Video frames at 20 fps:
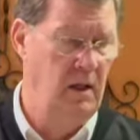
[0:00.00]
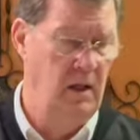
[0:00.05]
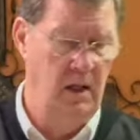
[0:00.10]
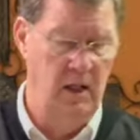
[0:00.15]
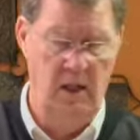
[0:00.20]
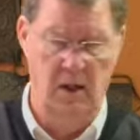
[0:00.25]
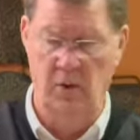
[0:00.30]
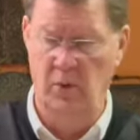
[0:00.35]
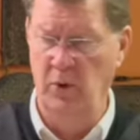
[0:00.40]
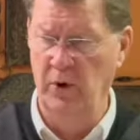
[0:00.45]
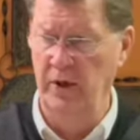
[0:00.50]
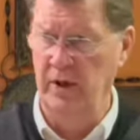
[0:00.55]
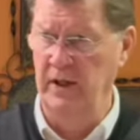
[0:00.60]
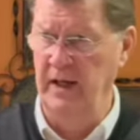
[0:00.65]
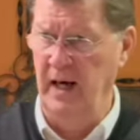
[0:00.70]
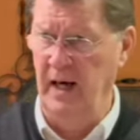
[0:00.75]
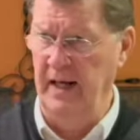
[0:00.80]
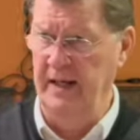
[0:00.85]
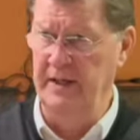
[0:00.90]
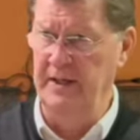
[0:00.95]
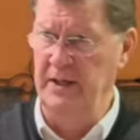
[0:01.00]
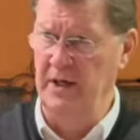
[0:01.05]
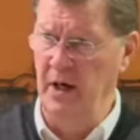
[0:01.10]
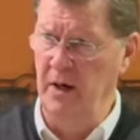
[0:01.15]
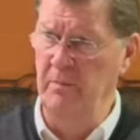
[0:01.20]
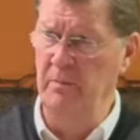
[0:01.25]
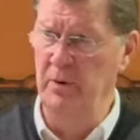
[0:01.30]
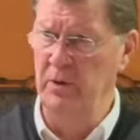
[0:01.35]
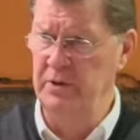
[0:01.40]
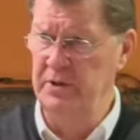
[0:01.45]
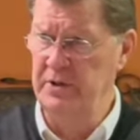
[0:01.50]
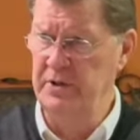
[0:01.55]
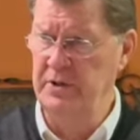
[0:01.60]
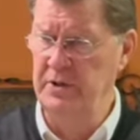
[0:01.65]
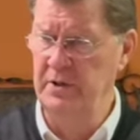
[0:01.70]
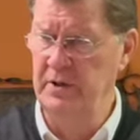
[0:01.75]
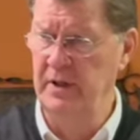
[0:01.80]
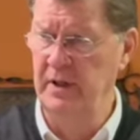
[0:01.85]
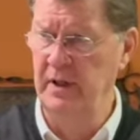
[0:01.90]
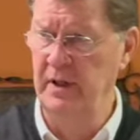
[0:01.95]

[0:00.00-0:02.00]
where God numbers